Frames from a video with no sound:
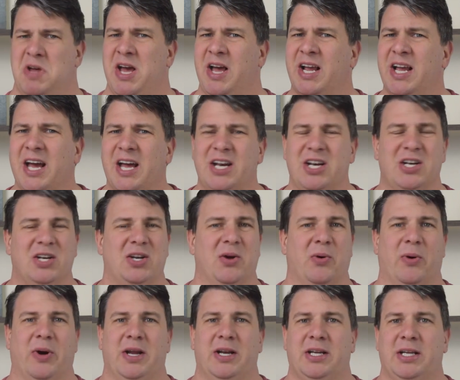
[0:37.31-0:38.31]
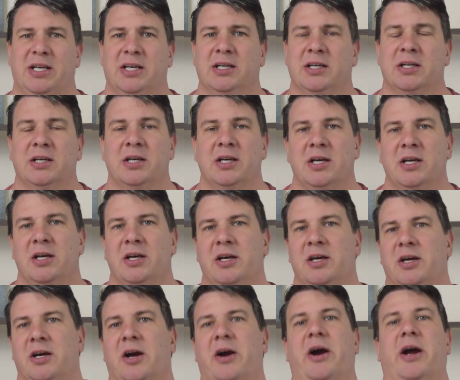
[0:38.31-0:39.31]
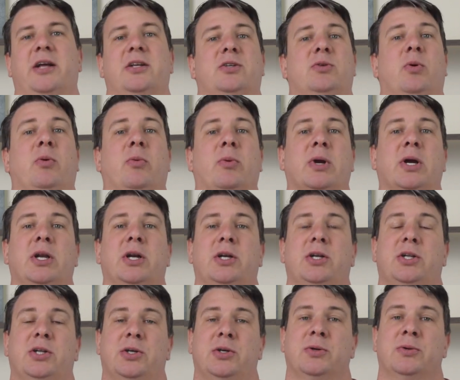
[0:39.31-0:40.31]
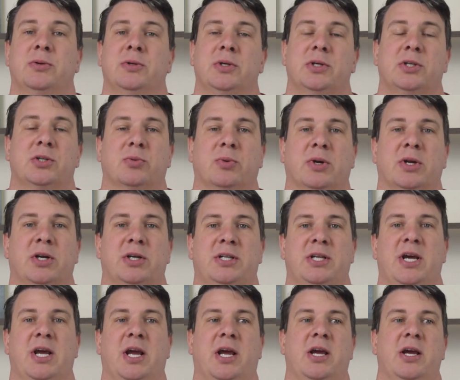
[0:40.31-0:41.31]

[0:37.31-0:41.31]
I got no idea. All right, so what we're gonna do is we're gonna take